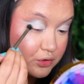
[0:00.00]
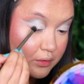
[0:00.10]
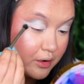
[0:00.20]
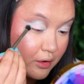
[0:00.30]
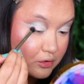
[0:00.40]

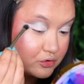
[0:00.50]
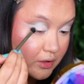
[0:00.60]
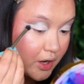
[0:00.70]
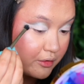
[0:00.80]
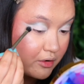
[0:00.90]
duo or
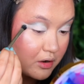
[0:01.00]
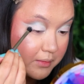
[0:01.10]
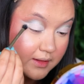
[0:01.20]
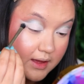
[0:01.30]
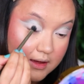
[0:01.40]
triochrome
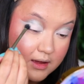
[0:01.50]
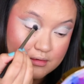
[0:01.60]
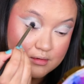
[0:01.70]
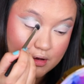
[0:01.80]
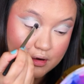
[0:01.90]
in there.
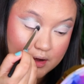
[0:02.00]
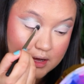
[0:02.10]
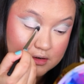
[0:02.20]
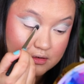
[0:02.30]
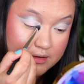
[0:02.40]
So
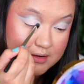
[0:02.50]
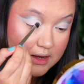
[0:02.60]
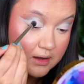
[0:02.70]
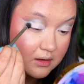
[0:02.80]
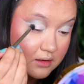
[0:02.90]

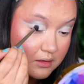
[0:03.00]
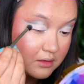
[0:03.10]
interesting.